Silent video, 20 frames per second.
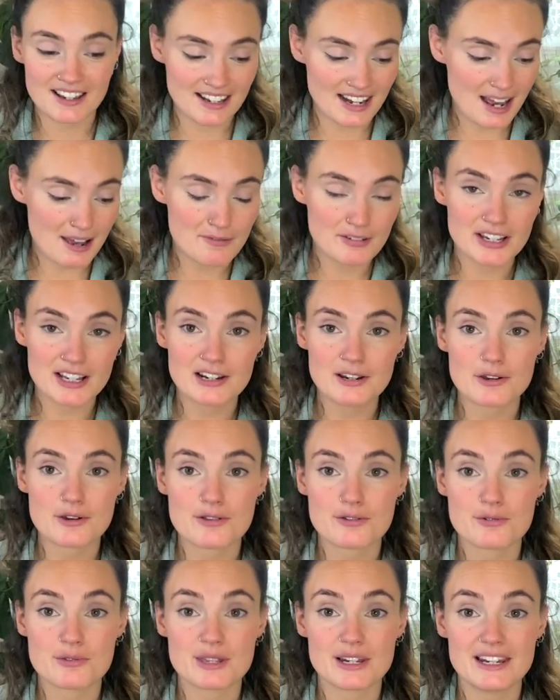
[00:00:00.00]
and having a look
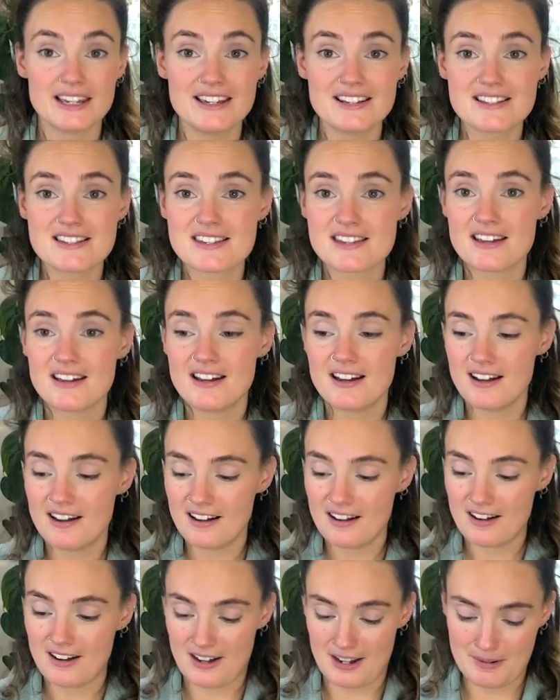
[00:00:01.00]
through the lids.
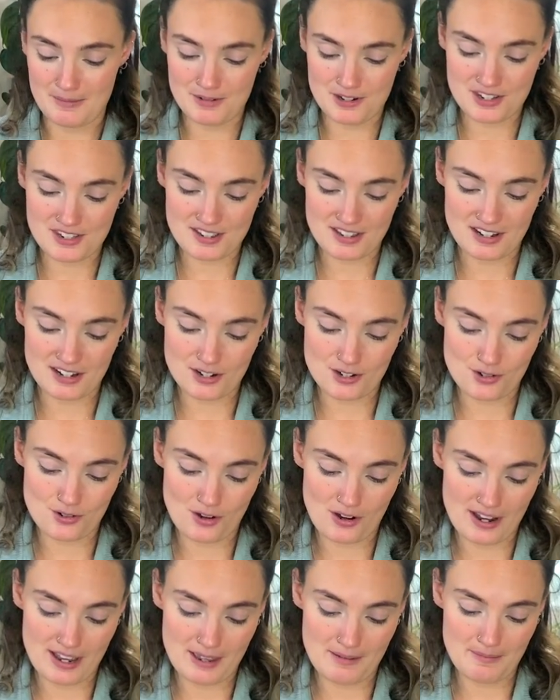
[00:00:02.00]
I'm just going to
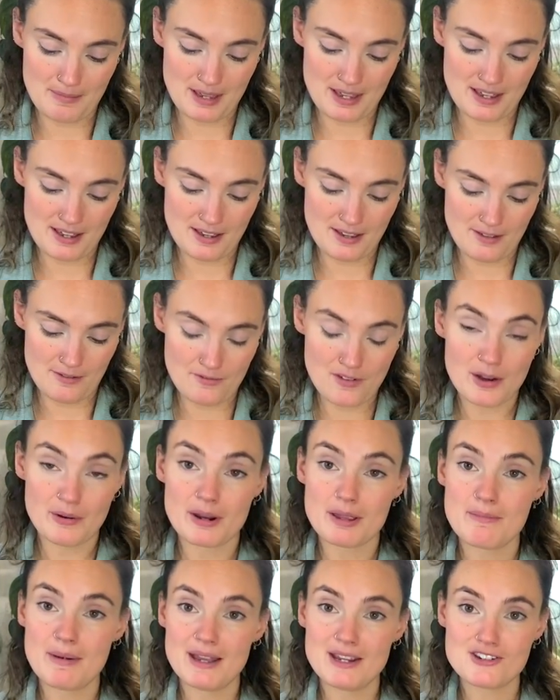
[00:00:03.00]
try and be
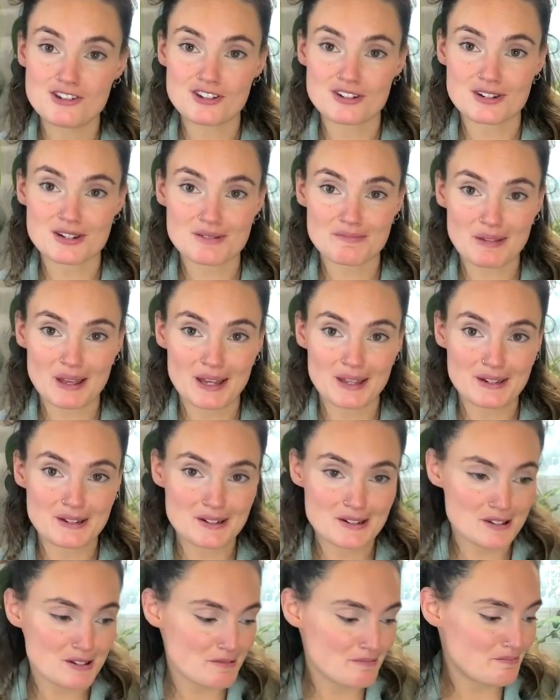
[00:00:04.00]
very patient
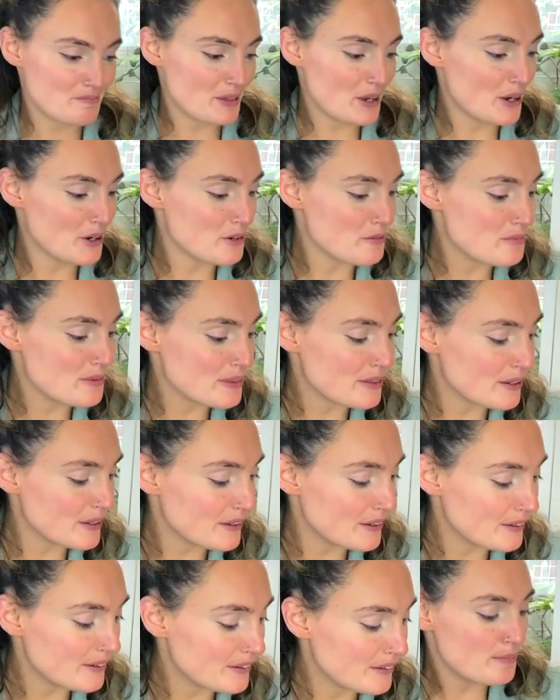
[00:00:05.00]
and hope
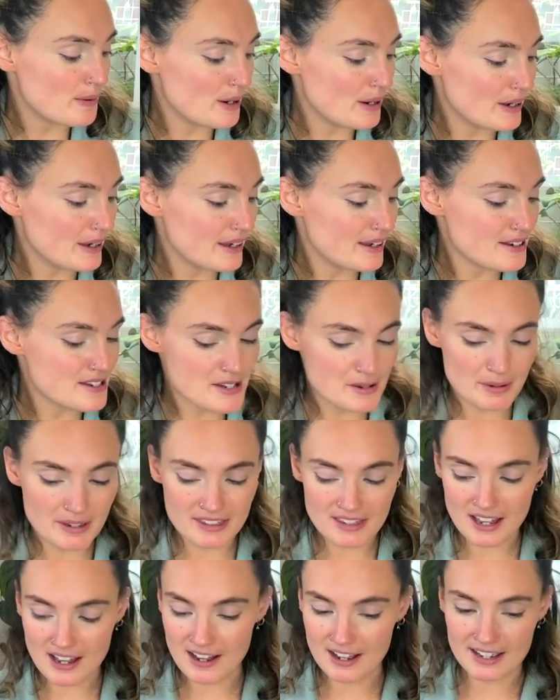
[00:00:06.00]
that by doing
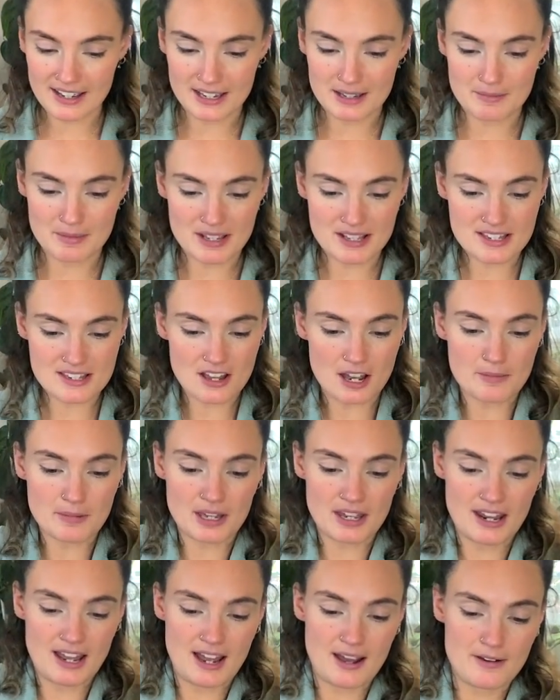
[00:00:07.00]
that, it means that I'm
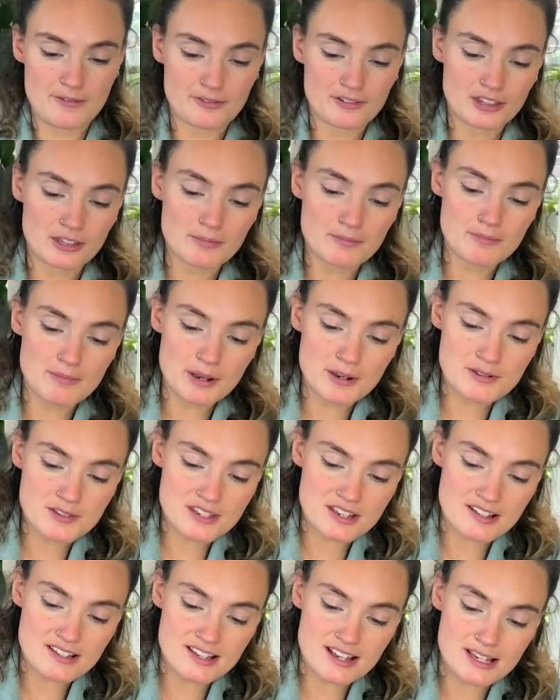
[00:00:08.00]
going to have the most
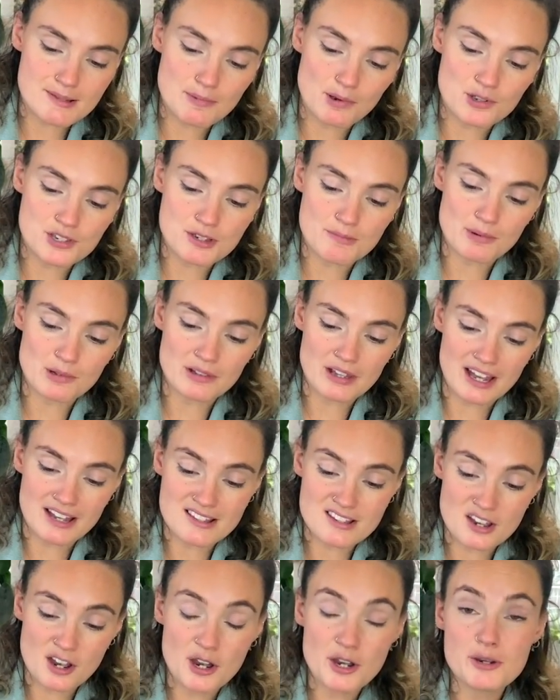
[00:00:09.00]
success possible and
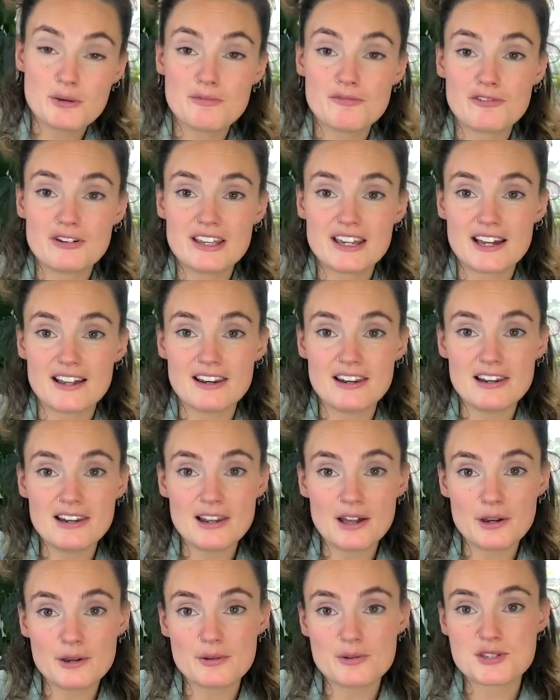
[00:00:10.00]
hopefully get
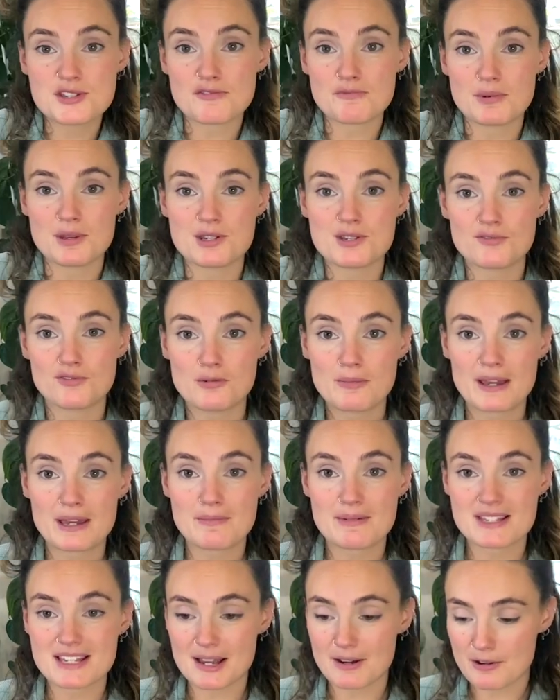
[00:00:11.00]
loads of beautiful
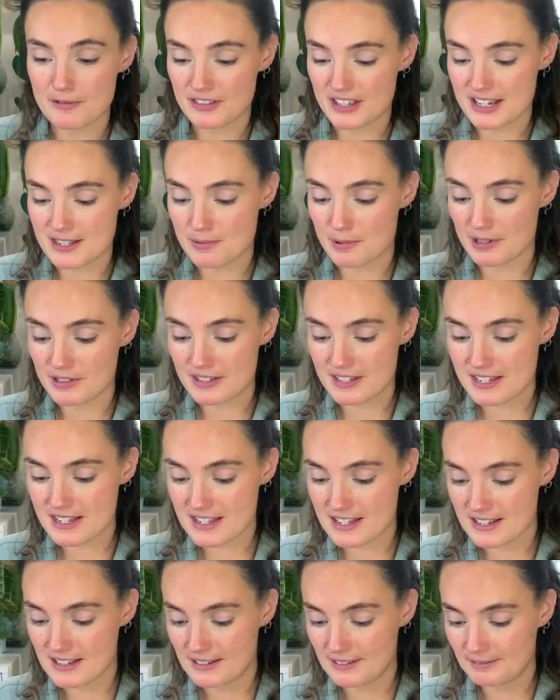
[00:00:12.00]
babies out of these
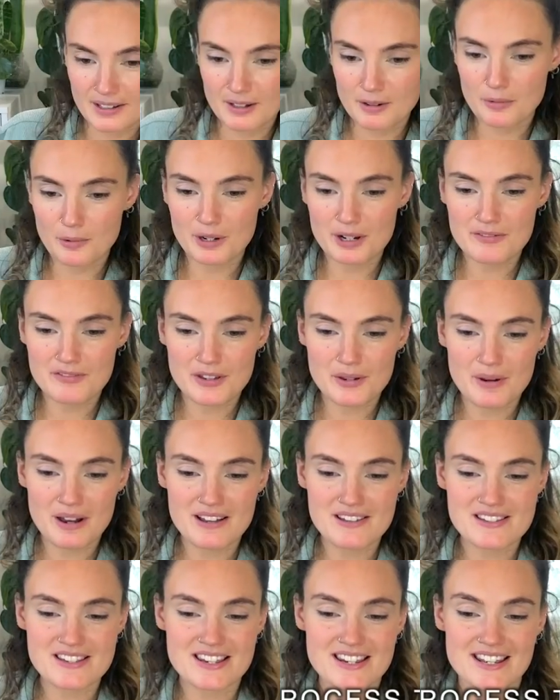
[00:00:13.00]
ones. One of you
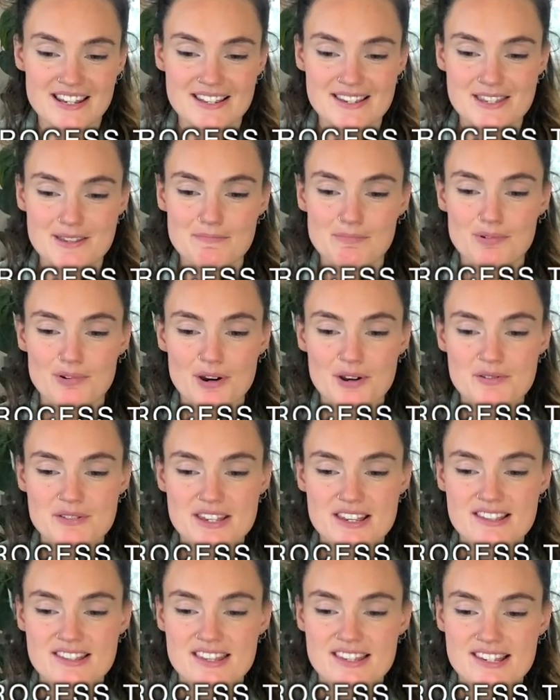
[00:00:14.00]
asked, is the
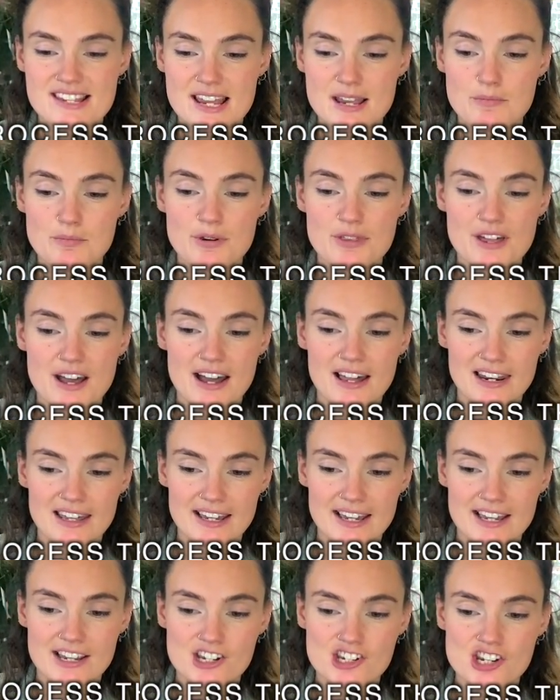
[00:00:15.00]
process the same with
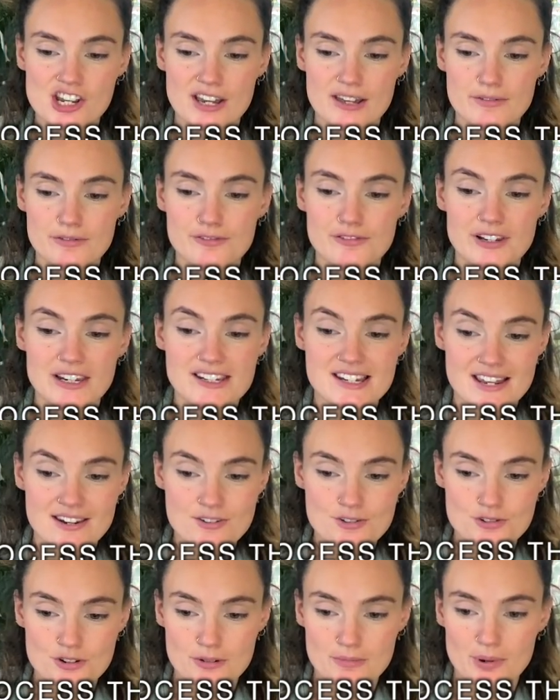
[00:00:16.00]
alocasia and
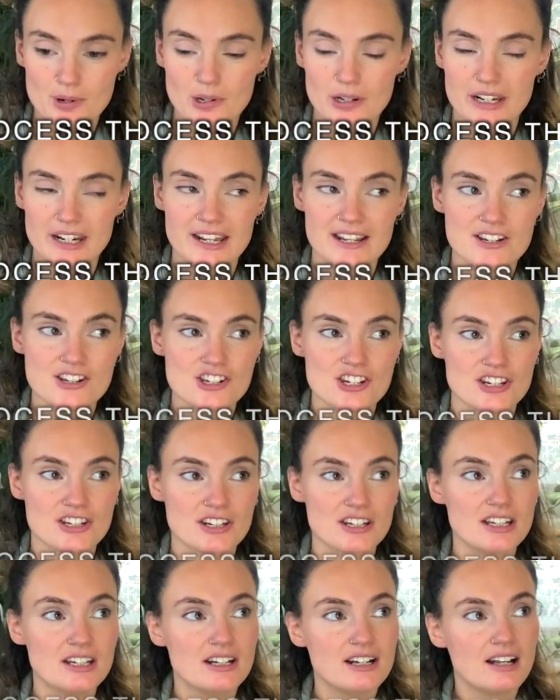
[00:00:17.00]
philodendron pollination?